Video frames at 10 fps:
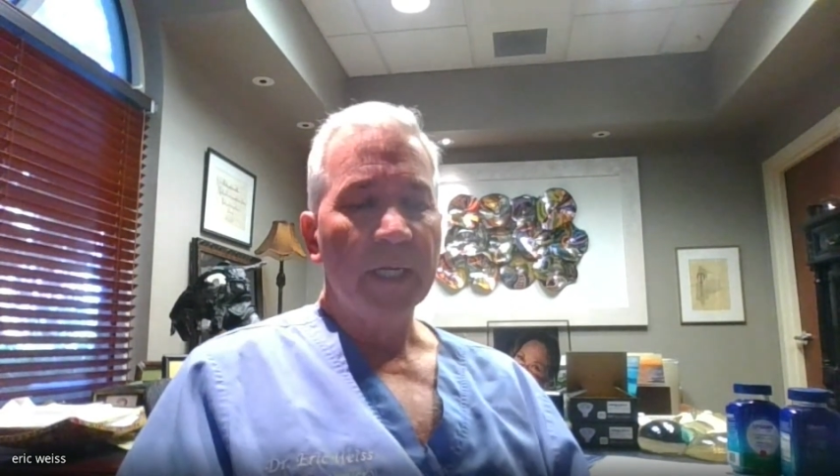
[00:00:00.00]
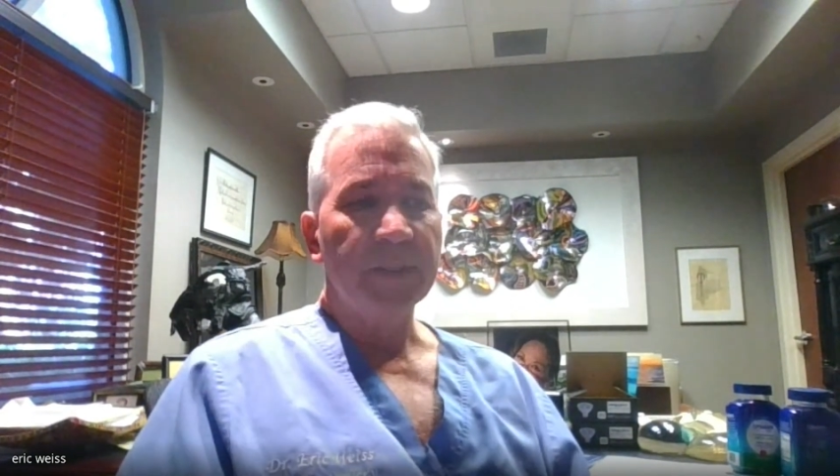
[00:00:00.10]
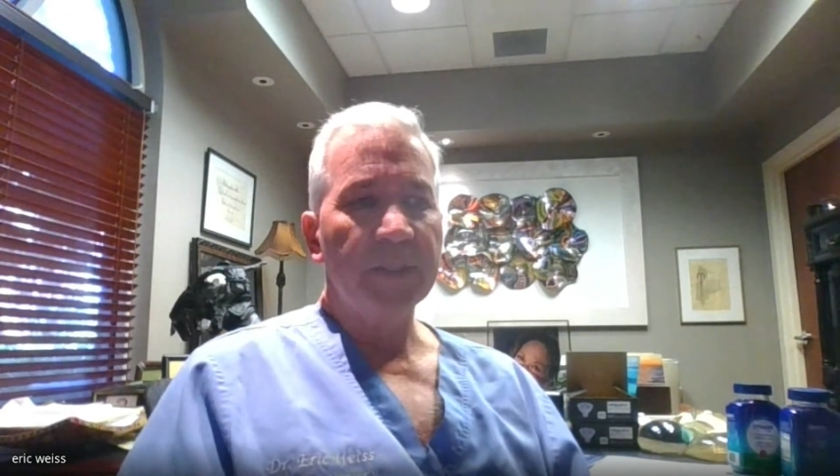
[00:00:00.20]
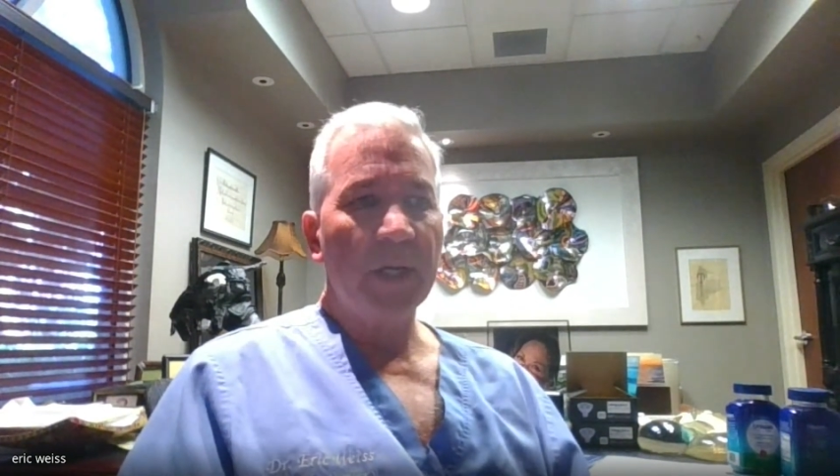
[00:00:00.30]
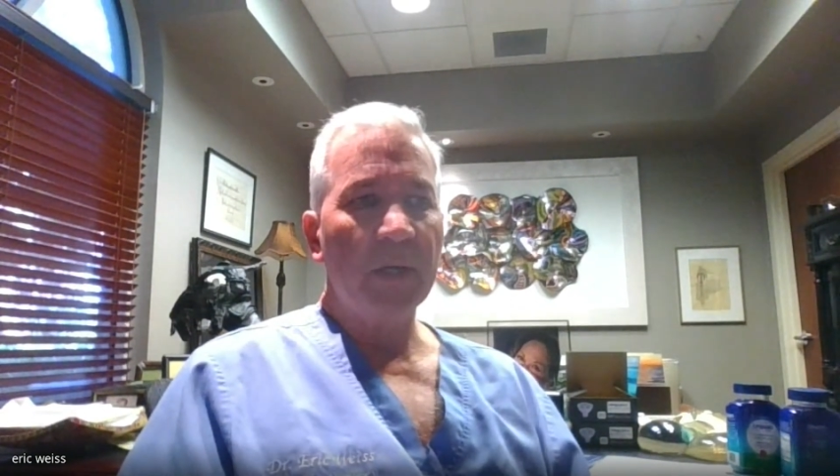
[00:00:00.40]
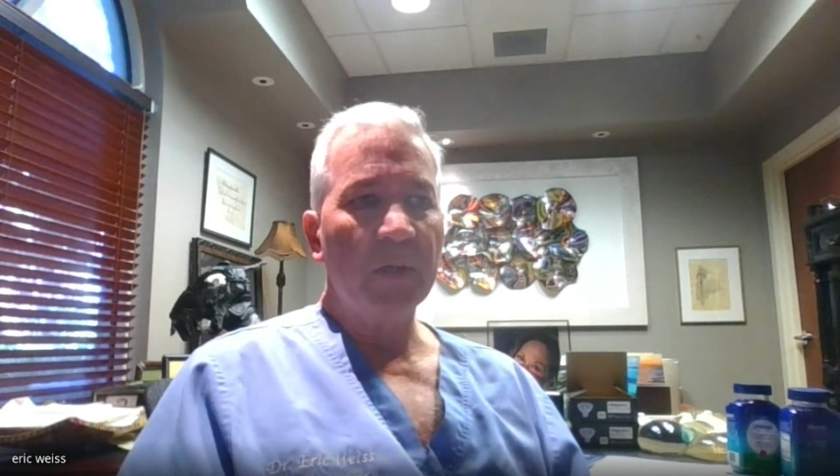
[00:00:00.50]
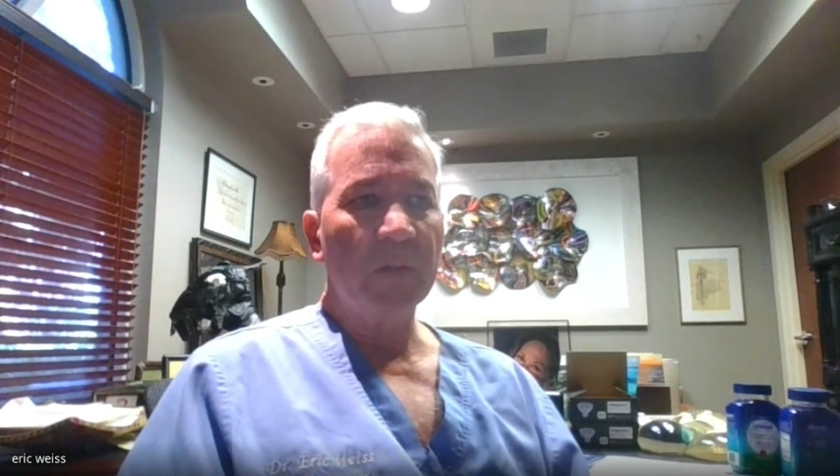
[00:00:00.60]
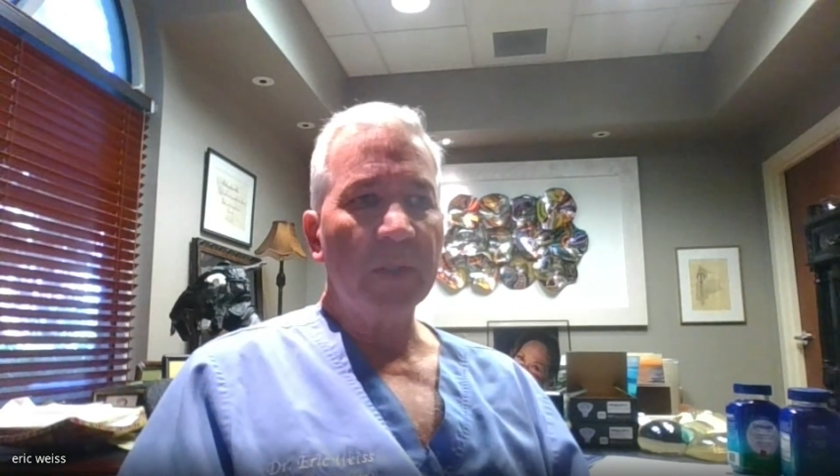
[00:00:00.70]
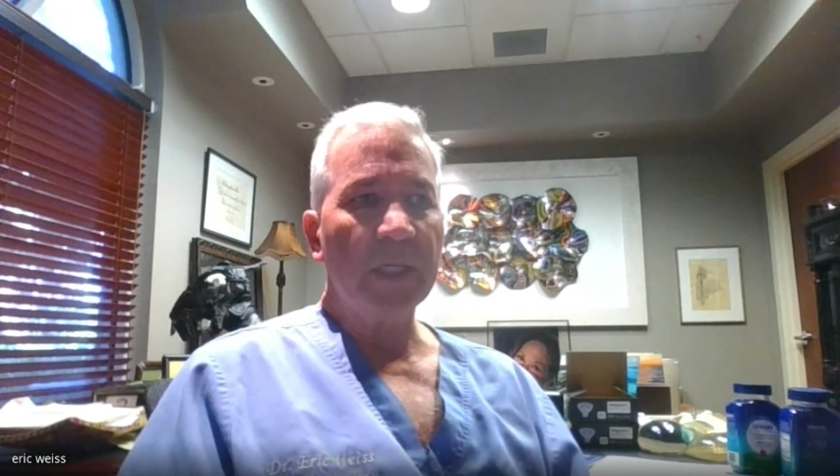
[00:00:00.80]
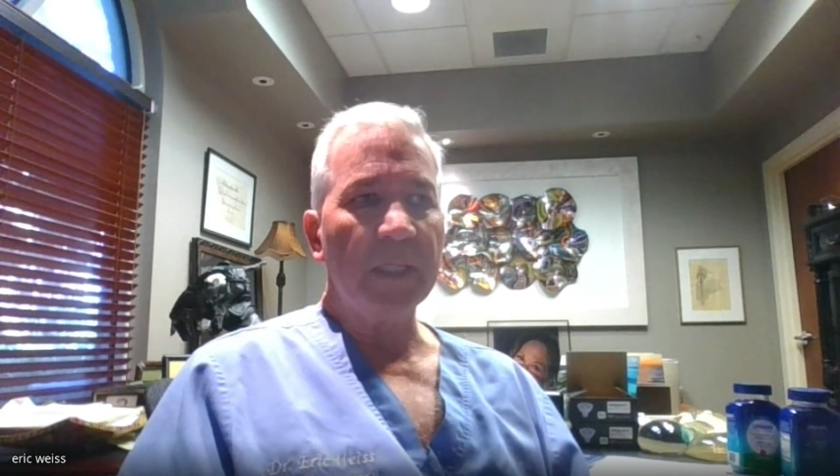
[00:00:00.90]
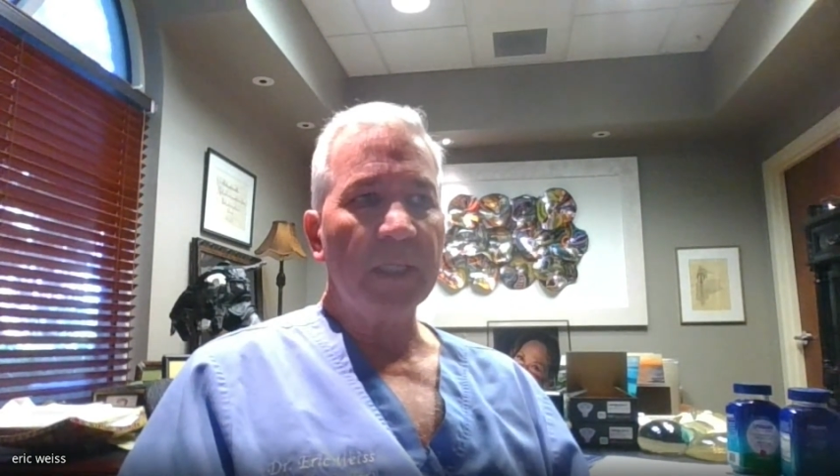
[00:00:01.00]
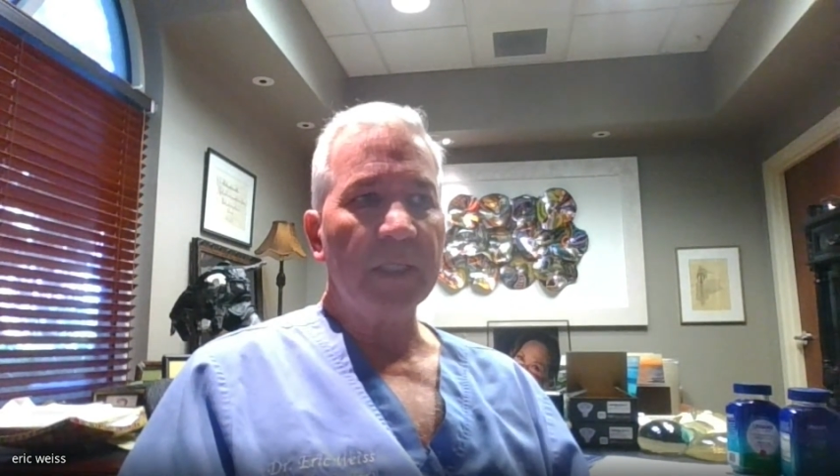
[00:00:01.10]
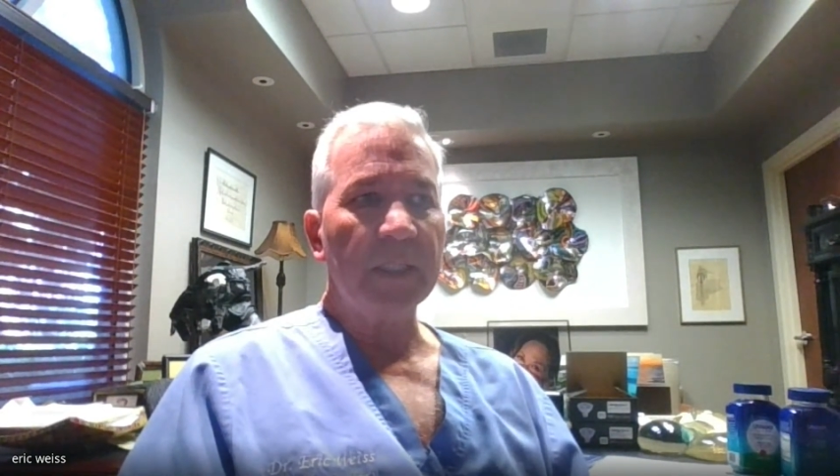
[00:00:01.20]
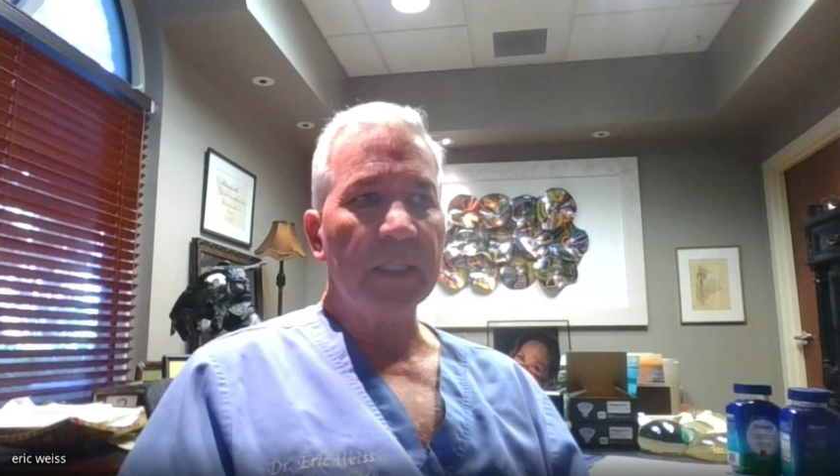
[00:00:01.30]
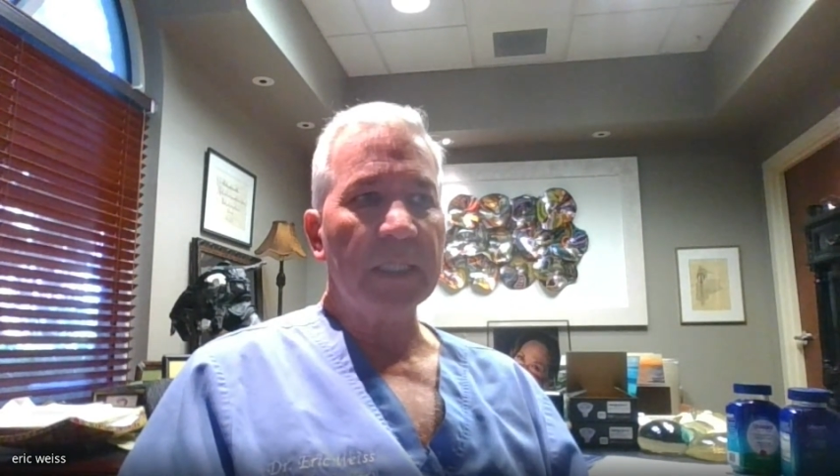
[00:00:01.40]
So
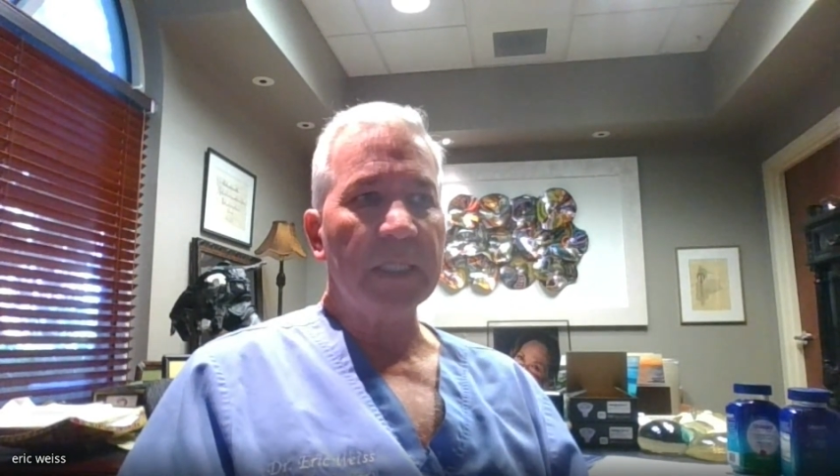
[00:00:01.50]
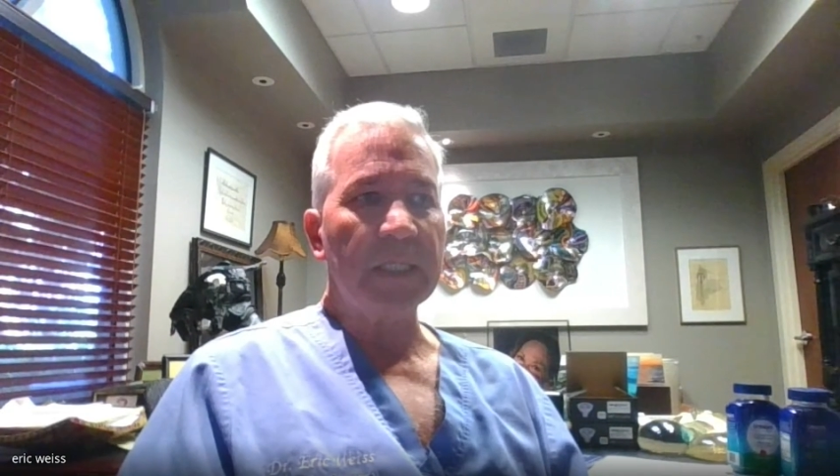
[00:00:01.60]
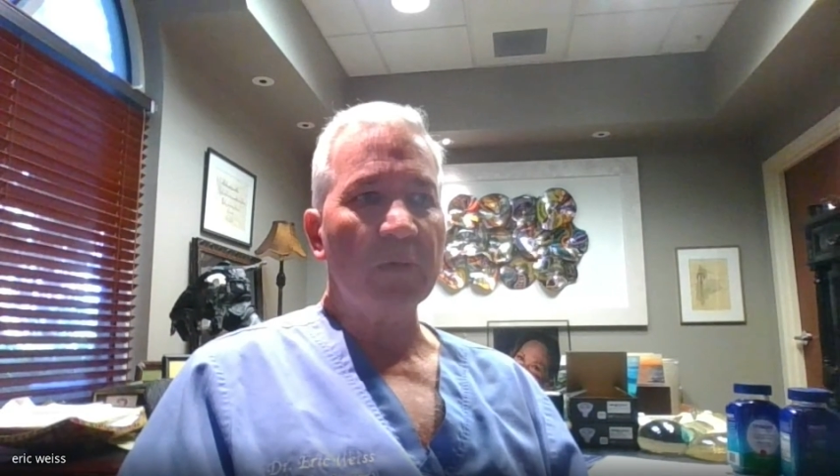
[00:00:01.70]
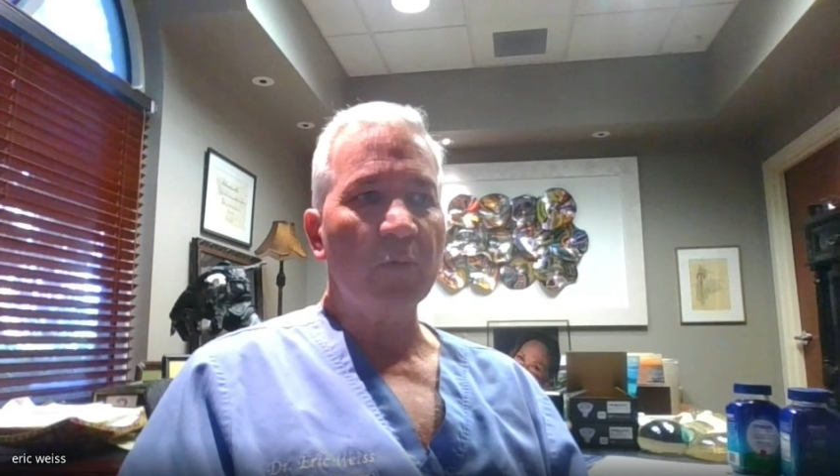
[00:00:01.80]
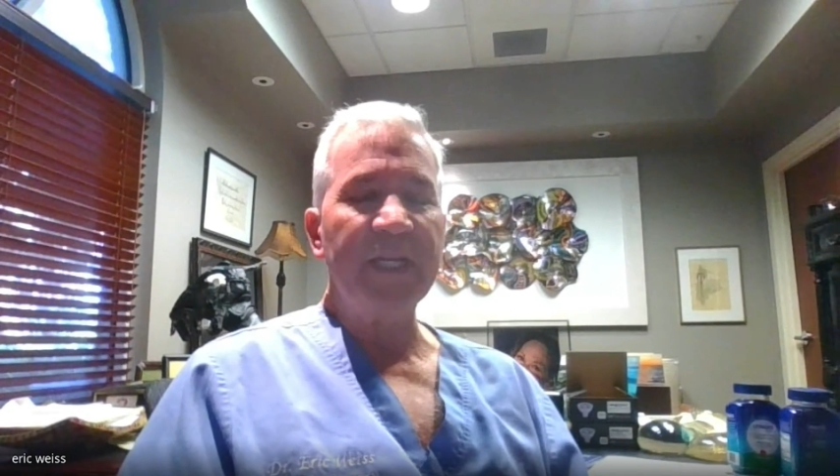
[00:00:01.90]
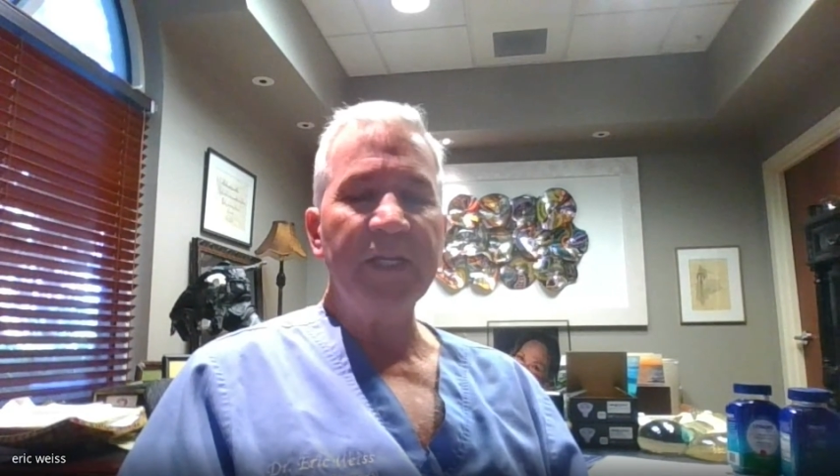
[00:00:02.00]
we